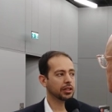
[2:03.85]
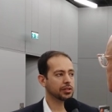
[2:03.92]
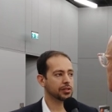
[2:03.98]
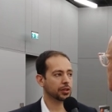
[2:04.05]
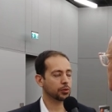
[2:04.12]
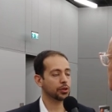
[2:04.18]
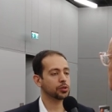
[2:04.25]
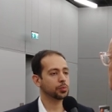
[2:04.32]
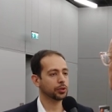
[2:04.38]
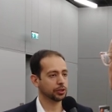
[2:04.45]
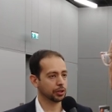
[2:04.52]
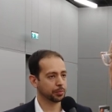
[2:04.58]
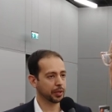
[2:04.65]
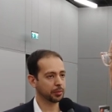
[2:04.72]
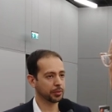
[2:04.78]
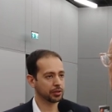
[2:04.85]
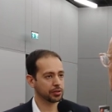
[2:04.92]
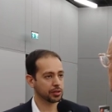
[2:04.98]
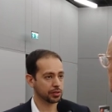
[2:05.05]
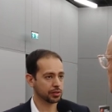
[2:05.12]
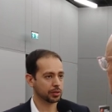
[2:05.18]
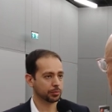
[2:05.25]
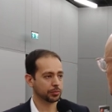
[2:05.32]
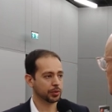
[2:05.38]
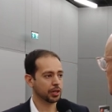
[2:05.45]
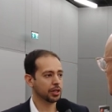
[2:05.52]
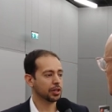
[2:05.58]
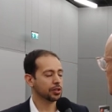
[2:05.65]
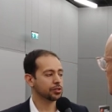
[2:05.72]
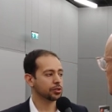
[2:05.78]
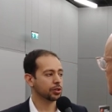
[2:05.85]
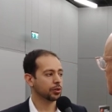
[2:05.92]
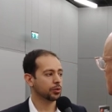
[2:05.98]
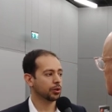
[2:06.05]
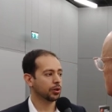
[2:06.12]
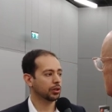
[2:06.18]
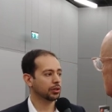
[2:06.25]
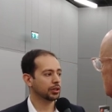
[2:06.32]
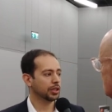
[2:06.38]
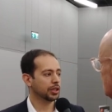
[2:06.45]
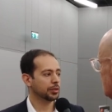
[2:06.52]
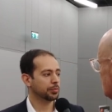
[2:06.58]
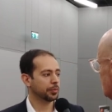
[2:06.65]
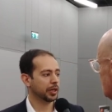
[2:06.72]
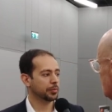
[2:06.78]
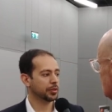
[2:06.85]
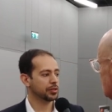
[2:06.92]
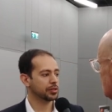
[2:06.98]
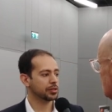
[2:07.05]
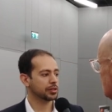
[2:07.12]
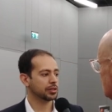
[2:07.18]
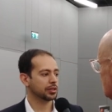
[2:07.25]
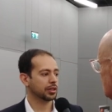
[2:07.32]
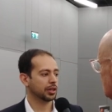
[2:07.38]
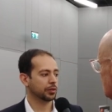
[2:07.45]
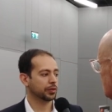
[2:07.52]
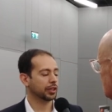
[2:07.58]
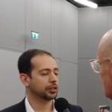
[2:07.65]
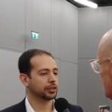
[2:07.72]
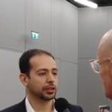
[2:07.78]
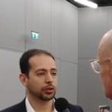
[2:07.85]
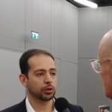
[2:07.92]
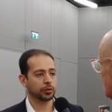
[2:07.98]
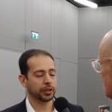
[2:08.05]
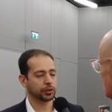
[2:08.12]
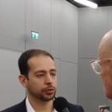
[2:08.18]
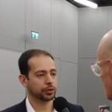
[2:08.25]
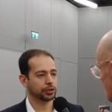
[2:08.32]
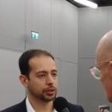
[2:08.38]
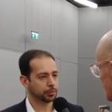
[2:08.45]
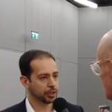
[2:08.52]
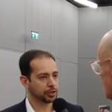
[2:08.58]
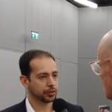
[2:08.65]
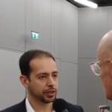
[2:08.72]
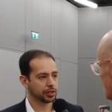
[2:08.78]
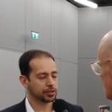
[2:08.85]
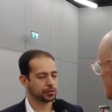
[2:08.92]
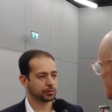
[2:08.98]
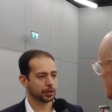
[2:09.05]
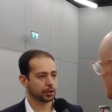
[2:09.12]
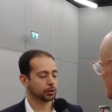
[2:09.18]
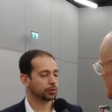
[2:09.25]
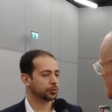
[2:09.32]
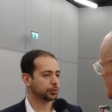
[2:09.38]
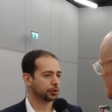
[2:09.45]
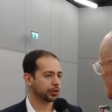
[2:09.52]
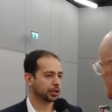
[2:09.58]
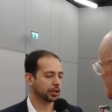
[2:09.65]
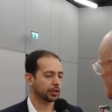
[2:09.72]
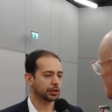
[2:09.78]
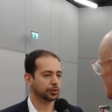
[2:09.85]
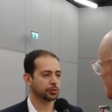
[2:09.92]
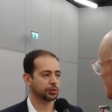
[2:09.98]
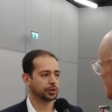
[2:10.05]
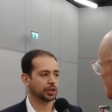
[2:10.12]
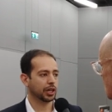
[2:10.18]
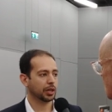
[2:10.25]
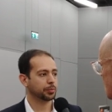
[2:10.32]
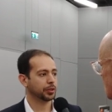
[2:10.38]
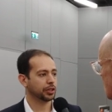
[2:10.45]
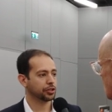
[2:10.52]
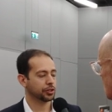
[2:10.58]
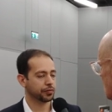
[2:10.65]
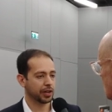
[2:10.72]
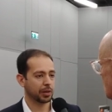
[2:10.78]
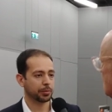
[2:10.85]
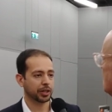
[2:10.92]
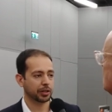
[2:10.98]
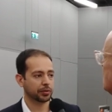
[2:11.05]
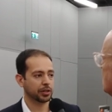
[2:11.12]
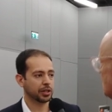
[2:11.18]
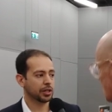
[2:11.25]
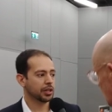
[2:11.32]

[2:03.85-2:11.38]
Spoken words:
let's say, cross-border payment system. So all the payments, rather than going through intermediaries, they go through the Hyperledger Fabric.